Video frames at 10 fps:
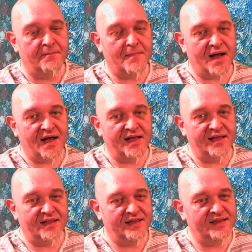
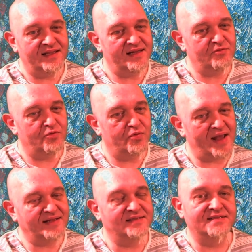My little
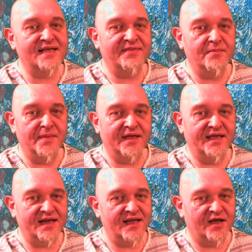rant at the
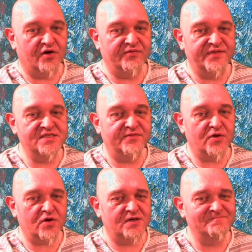beginning of this
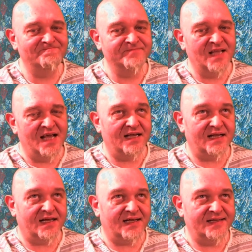vlog,
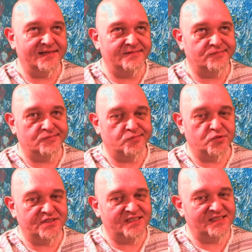I
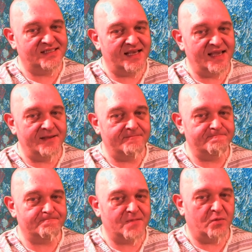would say
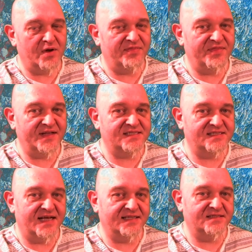with this
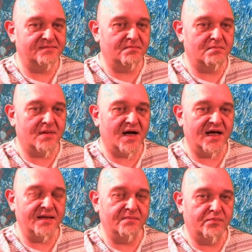that
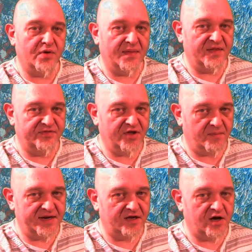my brother
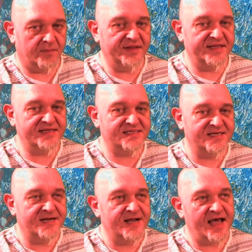Dominique
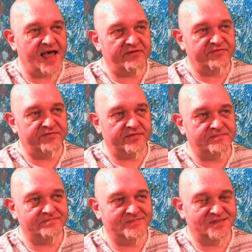comedies have
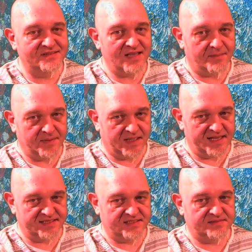double
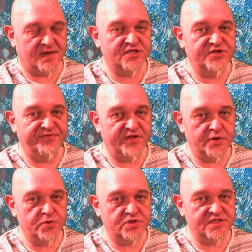as much
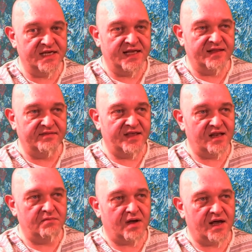views
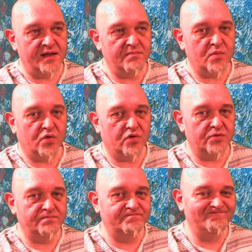than my more